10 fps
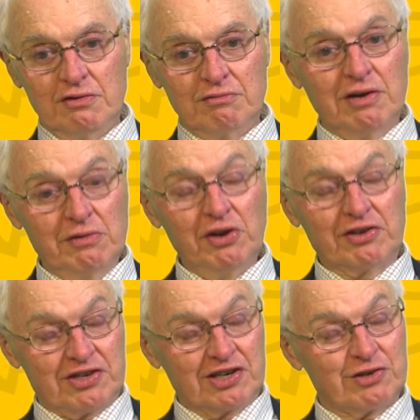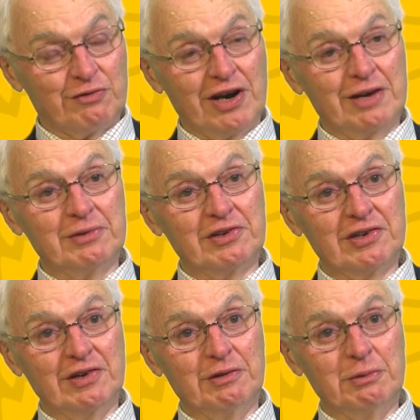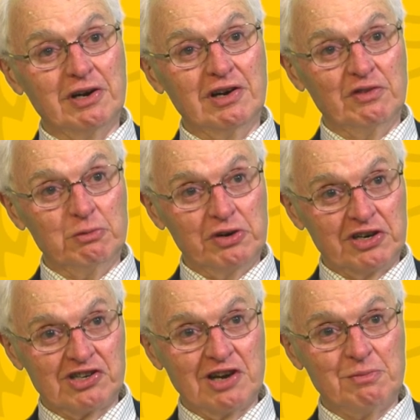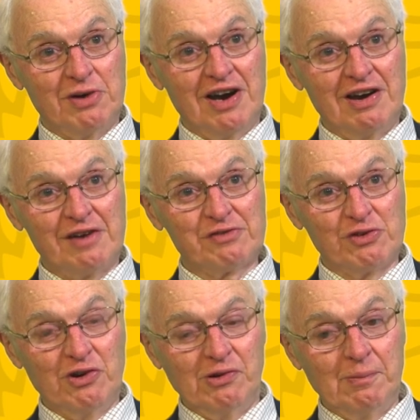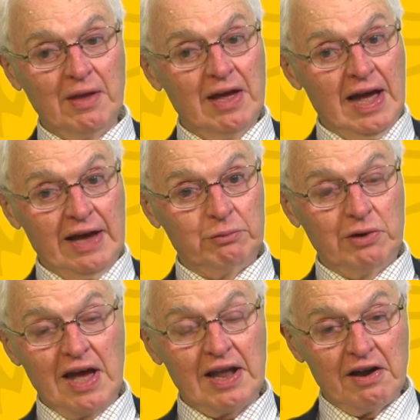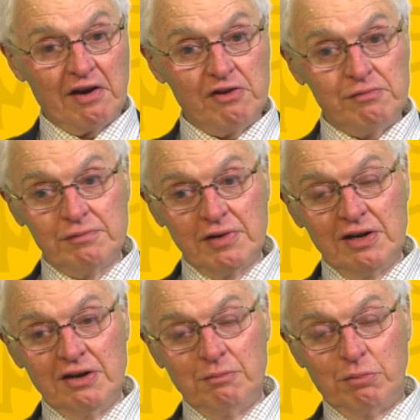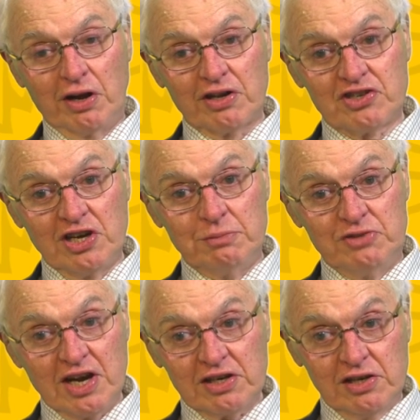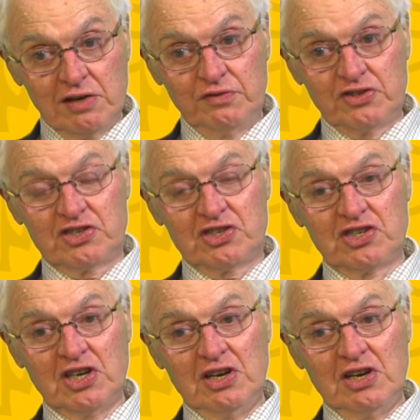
We were not just a fragment of the British Empire after all, and we had our own policy objectives.